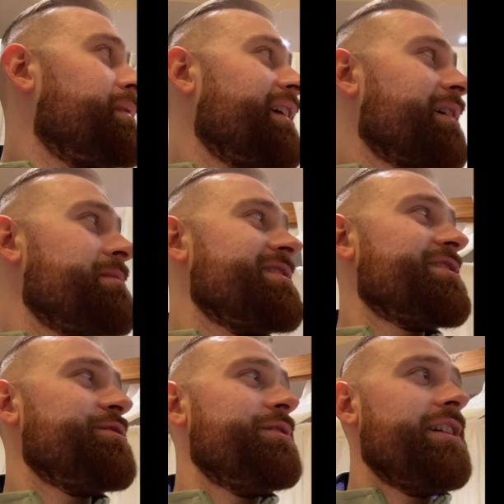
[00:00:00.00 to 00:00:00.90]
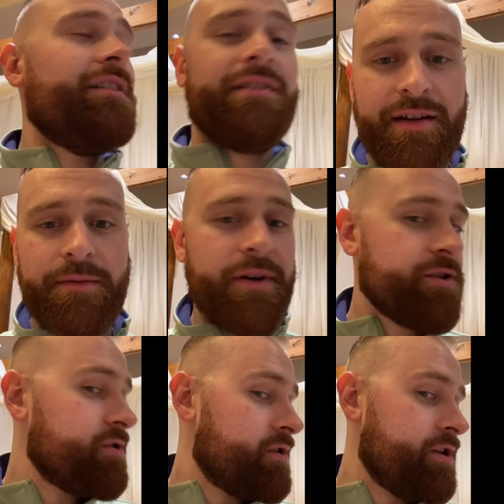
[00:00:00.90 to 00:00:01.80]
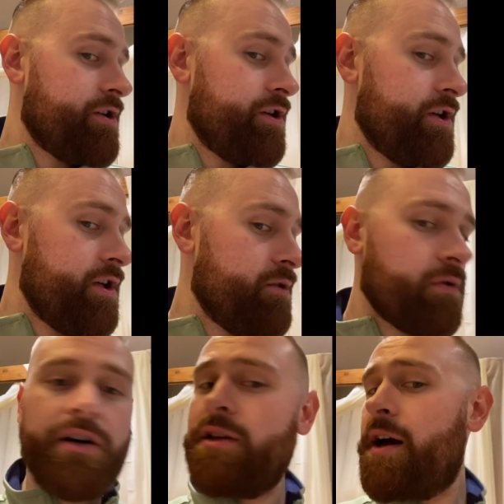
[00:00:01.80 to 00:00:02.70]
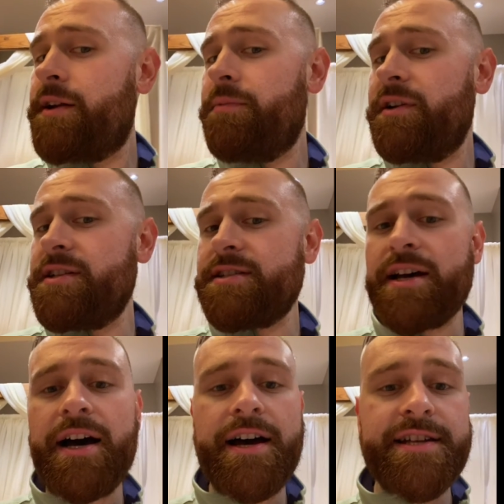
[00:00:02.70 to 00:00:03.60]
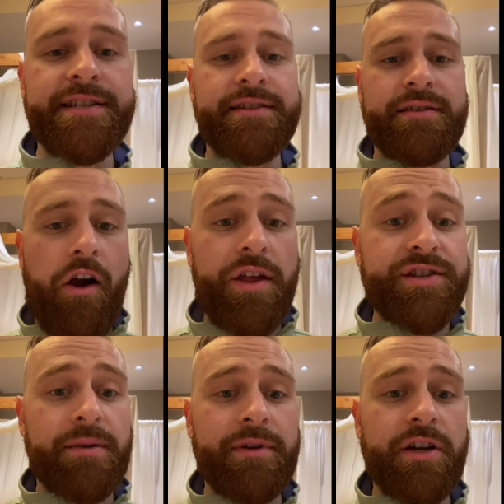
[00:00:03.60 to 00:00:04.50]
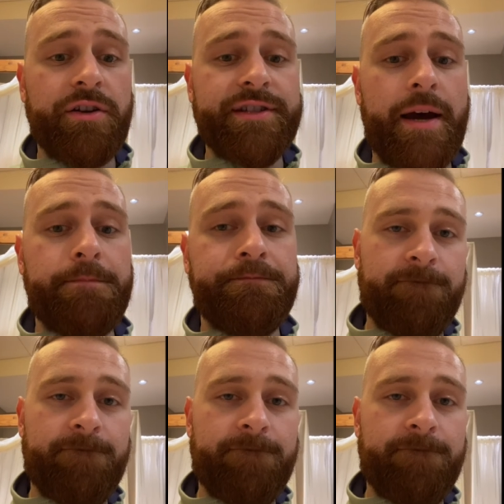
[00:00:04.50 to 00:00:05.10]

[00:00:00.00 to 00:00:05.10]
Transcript: Be like I'm in the studio. Beer's looking good, we're all lined up on the sides. It's gonna be a good old time.